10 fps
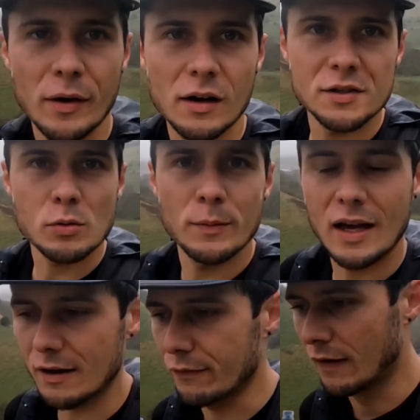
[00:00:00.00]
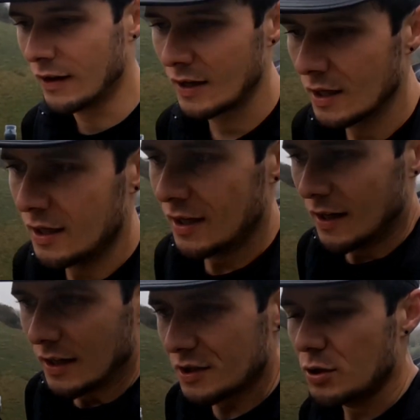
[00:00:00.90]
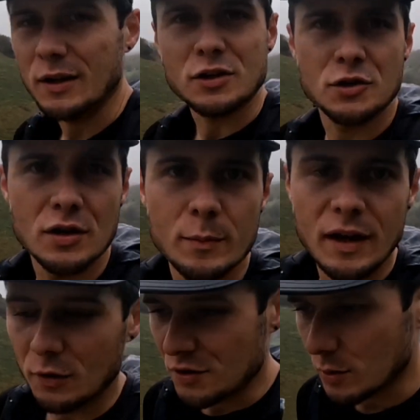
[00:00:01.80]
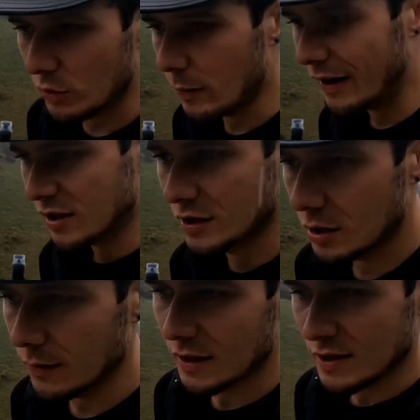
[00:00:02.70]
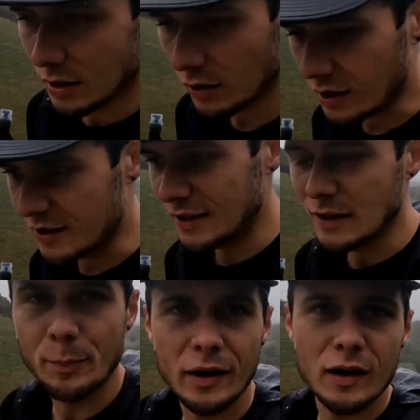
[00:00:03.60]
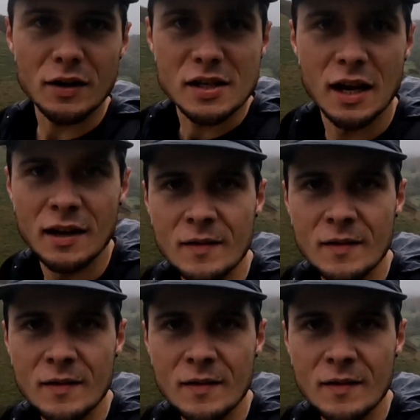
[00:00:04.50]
parts where we have 2 extreme hills. So what I'm actually doing is targeting the parts